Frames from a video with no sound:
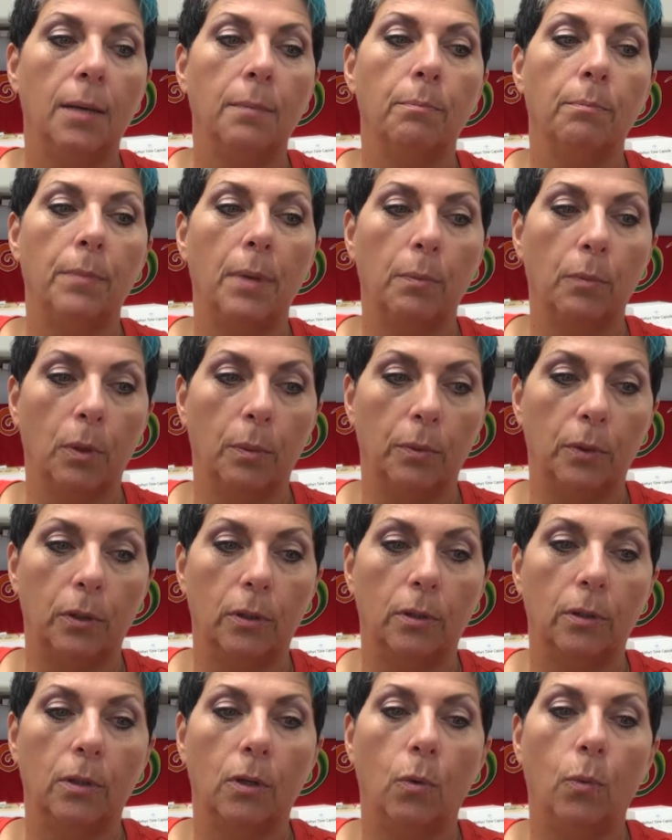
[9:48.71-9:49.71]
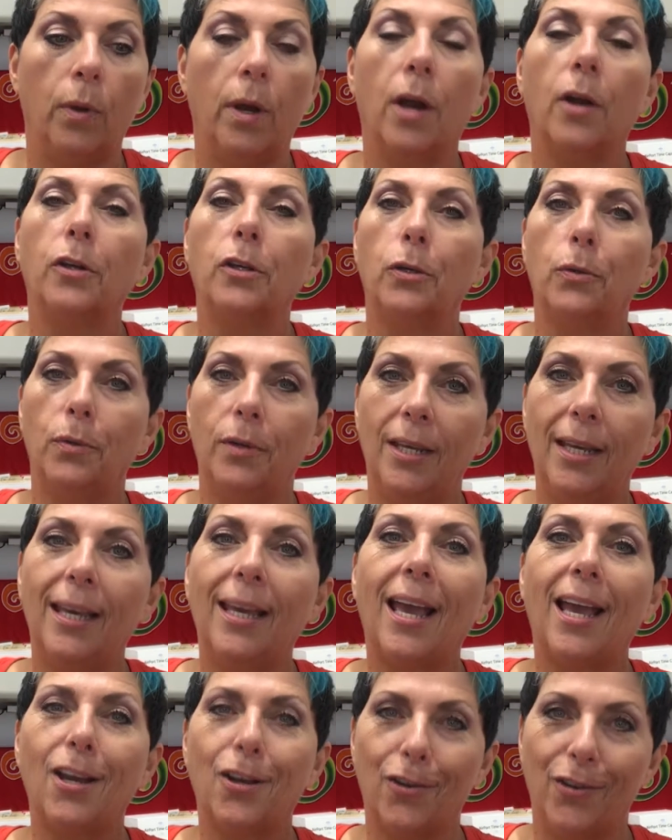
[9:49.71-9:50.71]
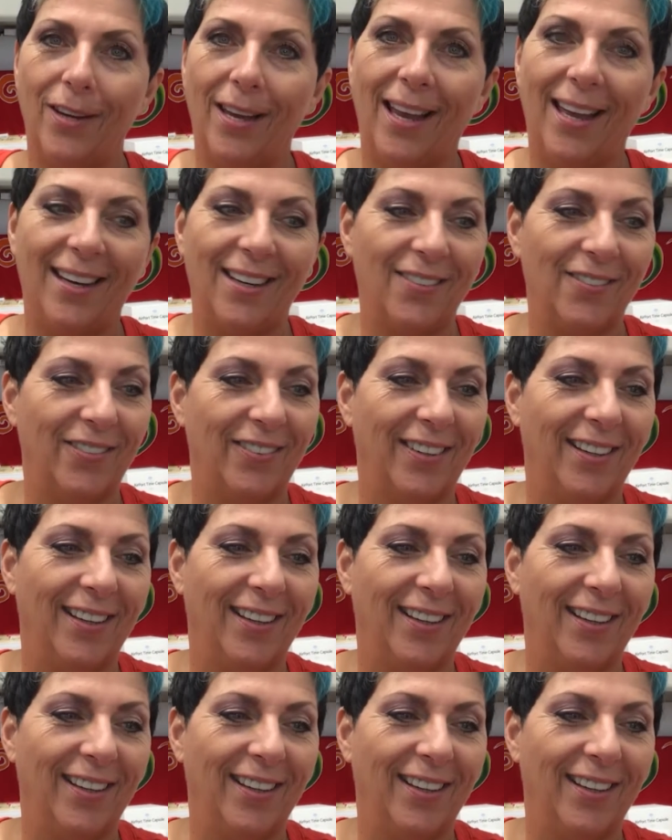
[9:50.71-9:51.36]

Memorable. We are unique and creative.